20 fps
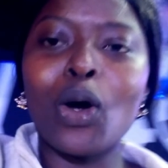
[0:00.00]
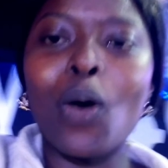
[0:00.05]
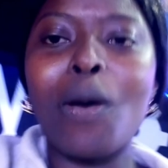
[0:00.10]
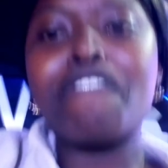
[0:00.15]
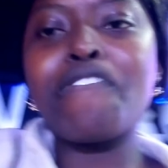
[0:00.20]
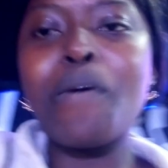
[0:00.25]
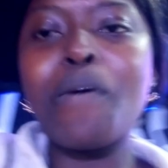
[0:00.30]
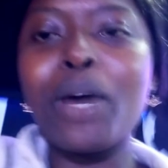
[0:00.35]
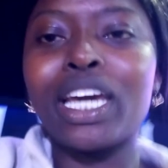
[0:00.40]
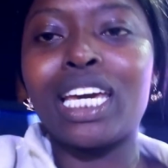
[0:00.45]

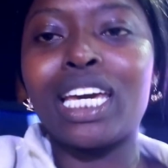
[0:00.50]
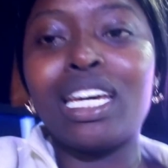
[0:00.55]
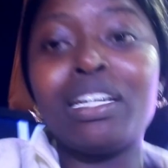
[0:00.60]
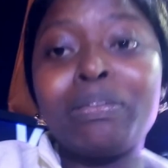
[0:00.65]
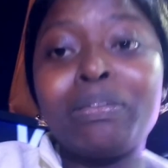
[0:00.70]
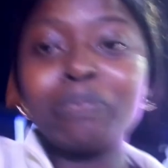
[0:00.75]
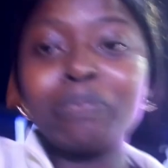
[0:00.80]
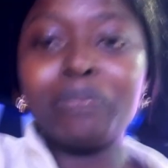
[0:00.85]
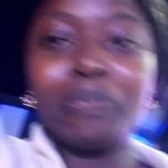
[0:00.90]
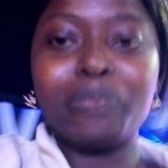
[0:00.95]
wafungi.
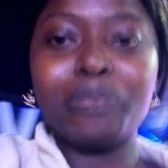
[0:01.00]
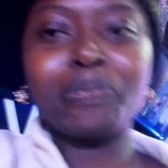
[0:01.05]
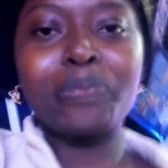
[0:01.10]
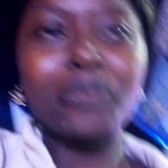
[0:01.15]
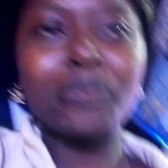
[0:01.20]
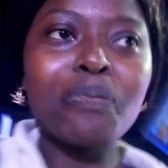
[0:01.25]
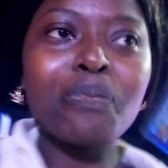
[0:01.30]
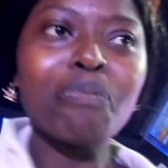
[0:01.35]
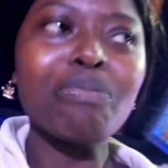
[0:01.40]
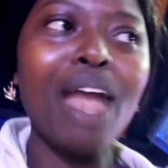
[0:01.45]

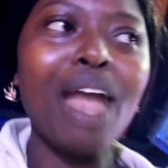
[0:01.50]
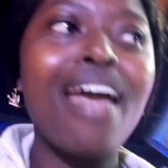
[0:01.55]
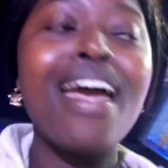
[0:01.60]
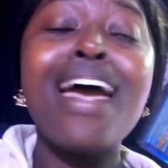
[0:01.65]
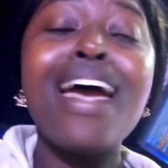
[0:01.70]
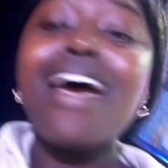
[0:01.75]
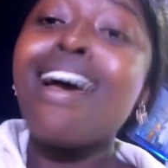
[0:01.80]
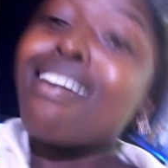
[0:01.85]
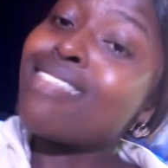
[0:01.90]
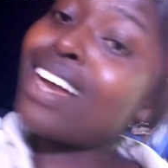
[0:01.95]

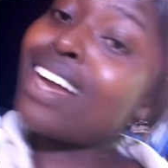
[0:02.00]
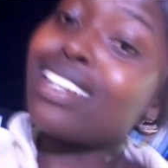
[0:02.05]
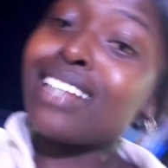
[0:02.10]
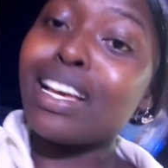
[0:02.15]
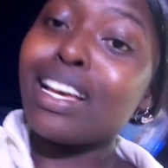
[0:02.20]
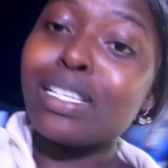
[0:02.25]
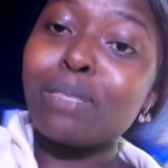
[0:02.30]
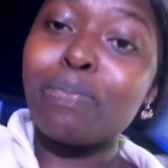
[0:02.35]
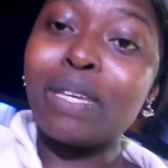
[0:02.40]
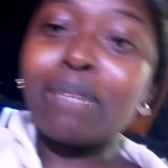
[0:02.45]
That
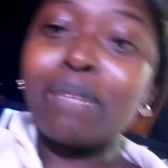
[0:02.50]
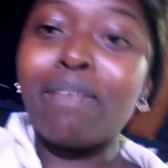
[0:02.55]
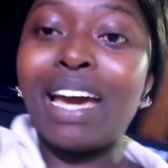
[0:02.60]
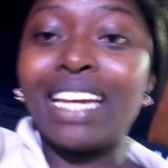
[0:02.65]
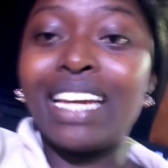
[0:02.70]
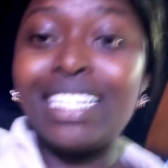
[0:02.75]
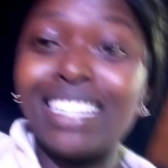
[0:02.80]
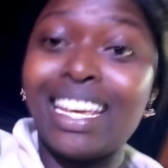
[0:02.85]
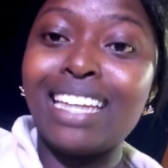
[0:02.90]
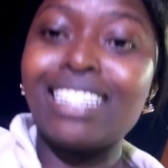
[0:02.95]
has been my
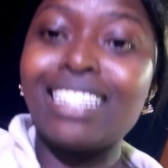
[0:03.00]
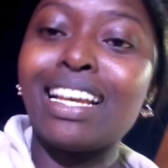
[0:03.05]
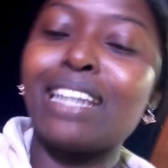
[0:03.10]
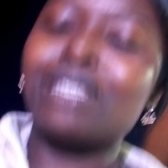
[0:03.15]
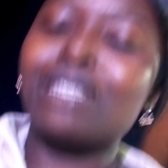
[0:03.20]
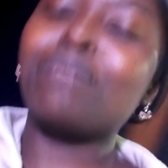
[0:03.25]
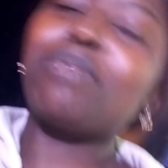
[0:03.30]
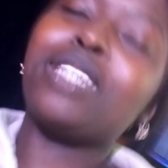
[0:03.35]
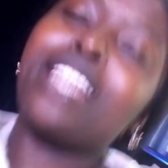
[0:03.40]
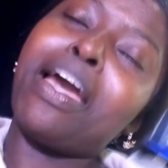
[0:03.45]
day. It
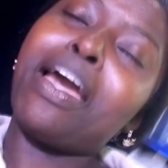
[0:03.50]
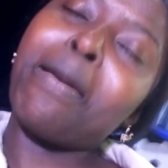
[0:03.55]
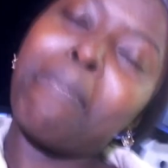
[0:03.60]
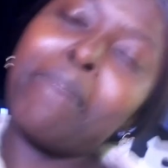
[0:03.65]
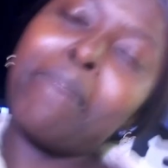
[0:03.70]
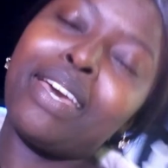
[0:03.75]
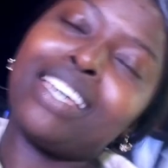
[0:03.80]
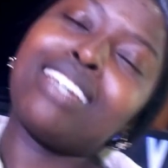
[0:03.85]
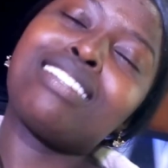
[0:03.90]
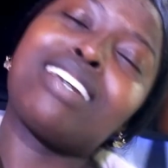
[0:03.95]
has been
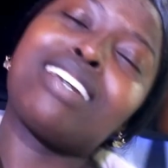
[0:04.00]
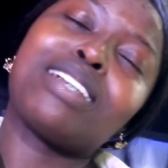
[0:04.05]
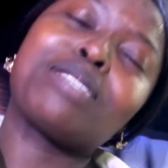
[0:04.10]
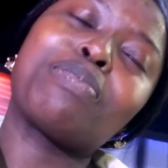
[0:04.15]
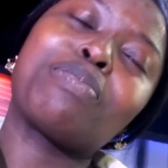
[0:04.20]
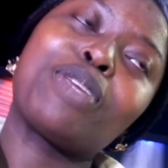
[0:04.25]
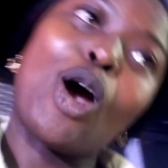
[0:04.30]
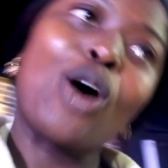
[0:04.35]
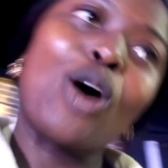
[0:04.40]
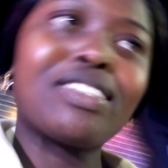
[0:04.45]
epic. It has
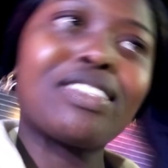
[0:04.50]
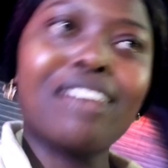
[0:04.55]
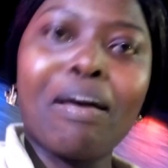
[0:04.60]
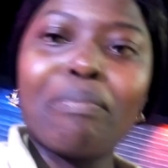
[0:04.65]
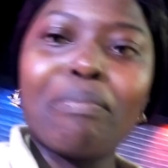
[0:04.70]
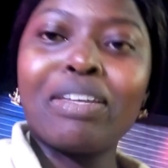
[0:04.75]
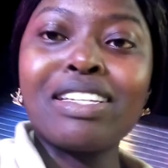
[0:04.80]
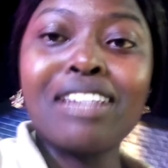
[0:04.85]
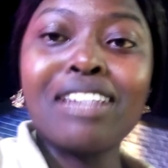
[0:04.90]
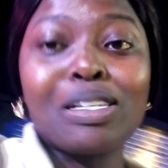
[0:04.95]
been
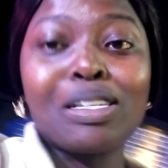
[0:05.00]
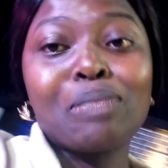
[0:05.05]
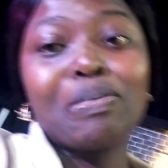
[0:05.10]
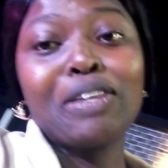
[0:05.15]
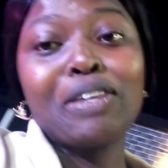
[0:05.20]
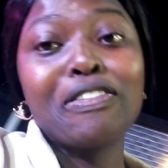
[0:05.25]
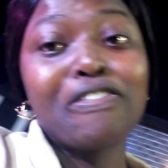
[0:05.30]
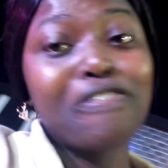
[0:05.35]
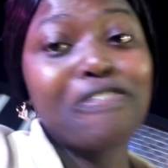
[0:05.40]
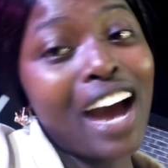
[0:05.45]
awesome. It has
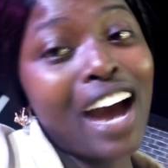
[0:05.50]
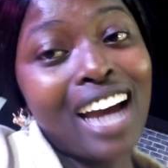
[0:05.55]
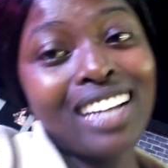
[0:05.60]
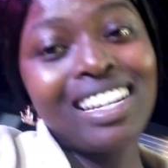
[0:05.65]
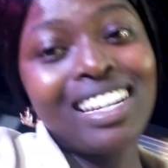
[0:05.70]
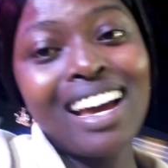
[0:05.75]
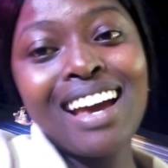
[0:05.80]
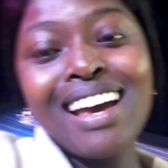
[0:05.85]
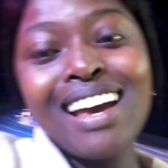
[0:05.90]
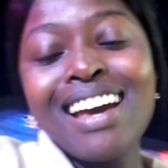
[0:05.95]
been fun.
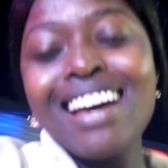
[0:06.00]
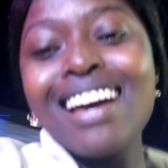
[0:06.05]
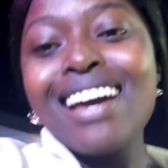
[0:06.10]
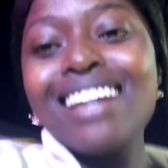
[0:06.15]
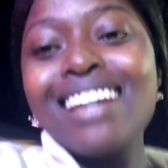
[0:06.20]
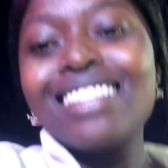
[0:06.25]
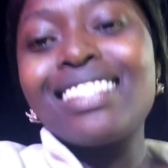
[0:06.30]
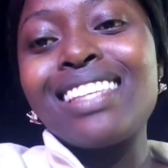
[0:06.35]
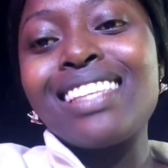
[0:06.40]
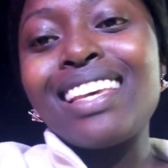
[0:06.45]

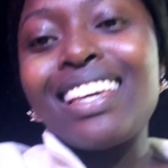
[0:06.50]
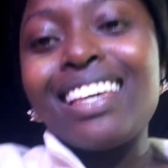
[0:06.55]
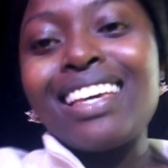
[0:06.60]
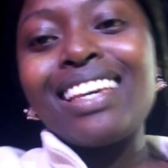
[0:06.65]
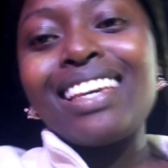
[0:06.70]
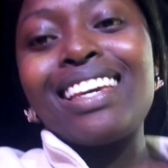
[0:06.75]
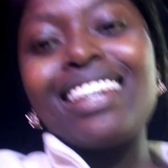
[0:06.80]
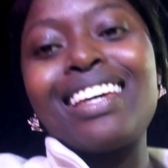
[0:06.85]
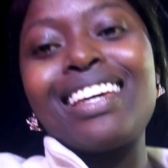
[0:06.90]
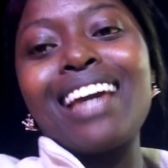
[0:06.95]

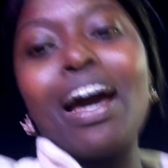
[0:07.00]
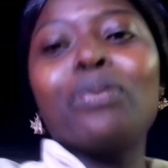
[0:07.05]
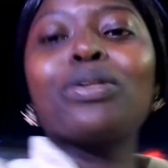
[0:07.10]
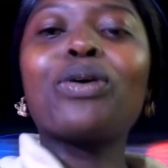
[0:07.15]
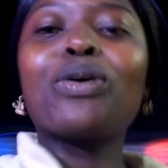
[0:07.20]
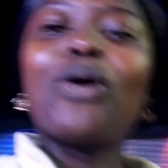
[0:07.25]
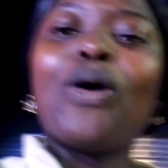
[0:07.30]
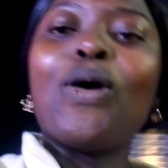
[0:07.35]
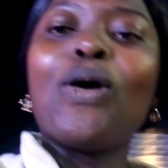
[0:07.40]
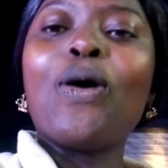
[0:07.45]
See,
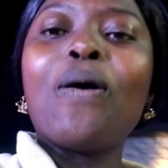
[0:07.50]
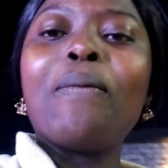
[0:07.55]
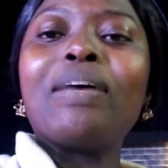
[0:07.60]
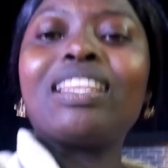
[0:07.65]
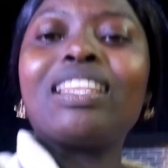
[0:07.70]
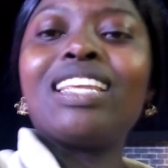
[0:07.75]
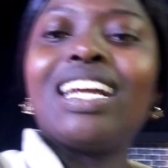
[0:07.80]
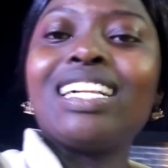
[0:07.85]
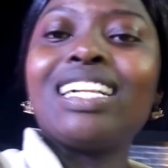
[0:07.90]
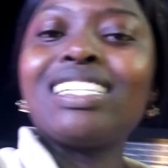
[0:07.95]
I'll go home
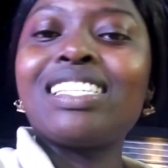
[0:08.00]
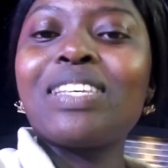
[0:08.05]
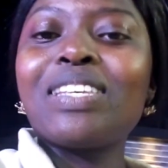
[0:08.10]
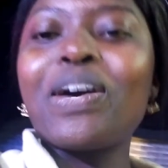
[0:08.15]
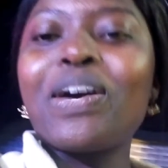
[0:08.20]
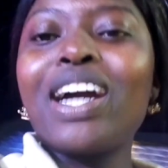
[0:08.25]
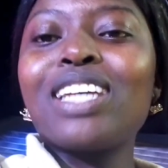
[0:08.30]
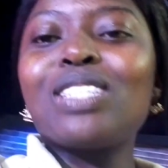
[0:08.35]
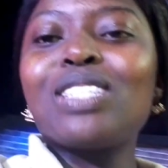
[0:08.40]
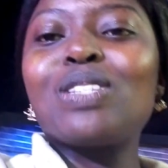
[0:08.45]
and then I'll see you
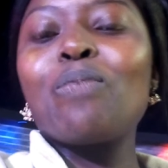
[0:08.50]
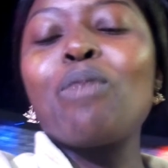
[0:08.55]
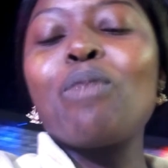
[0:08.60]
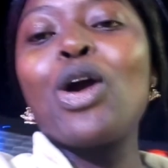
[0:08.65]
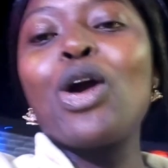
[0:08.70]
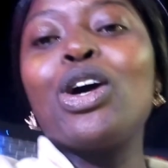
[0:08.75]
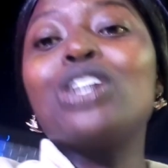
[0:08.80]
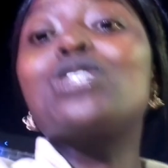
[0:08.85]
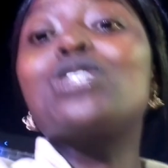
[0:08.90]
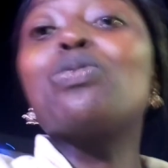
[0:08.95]
guys
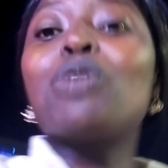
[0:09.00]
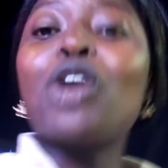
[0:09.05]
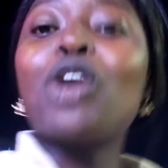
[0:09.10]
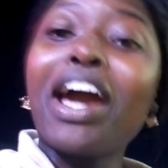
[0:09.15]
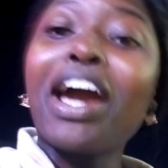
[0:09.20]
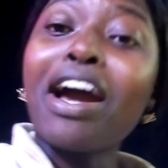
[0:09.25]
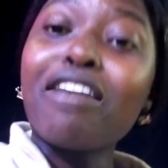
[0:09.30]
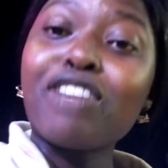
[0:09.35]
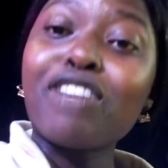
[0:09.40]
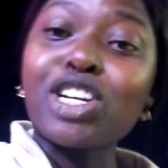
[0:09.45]
tomorrow. Tomorrow I
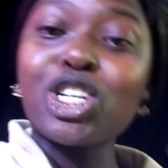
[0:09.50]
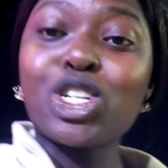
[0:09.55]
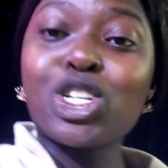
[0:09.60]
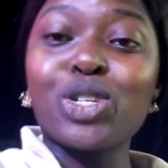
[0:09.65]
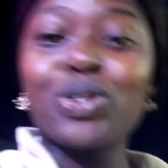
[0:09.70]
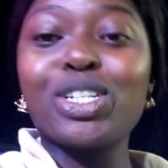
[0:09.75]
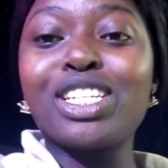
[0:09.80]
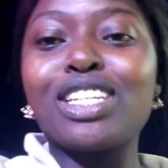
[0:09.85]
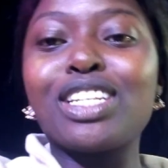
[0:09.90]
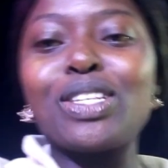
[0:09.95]
have a
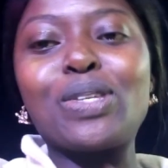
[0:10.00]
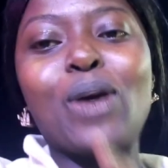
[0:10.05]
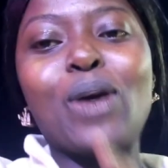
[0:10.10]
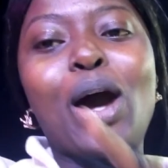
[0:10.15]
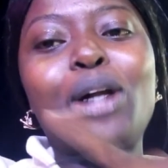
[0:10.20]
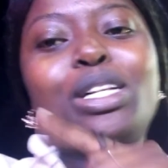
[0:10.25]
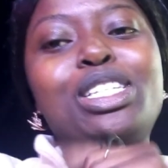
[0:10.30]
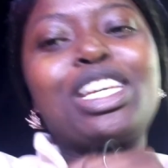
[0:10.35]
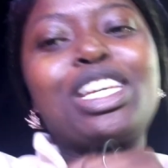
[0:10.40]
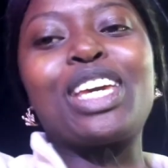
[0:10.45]
shoot, so
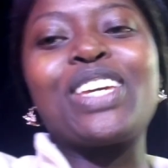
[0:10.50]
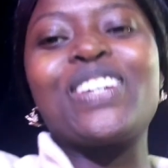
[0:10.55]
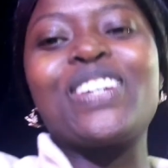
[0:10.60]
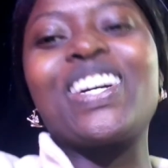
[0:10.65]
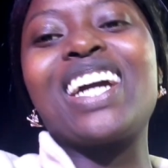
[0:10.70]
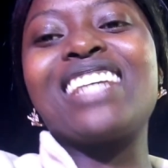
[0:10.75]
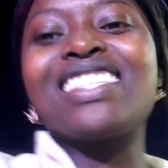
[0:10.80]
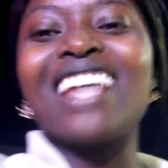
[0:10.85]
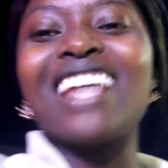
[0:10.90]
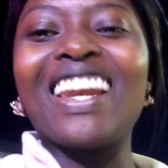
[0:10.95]
I'll take you
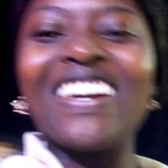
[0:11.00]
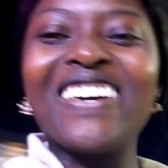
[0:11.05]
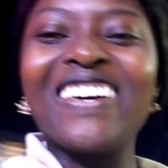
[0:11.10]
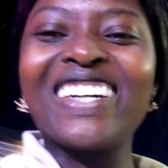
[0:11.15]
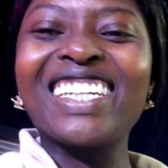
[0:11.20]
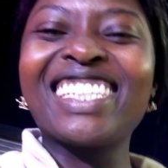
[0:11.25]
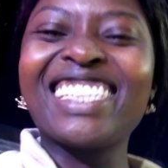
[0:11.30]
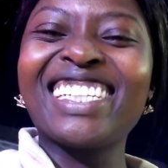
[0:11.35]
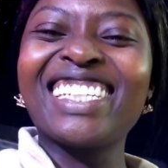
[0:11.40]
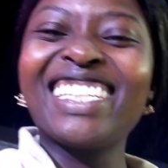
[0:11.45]
guys along.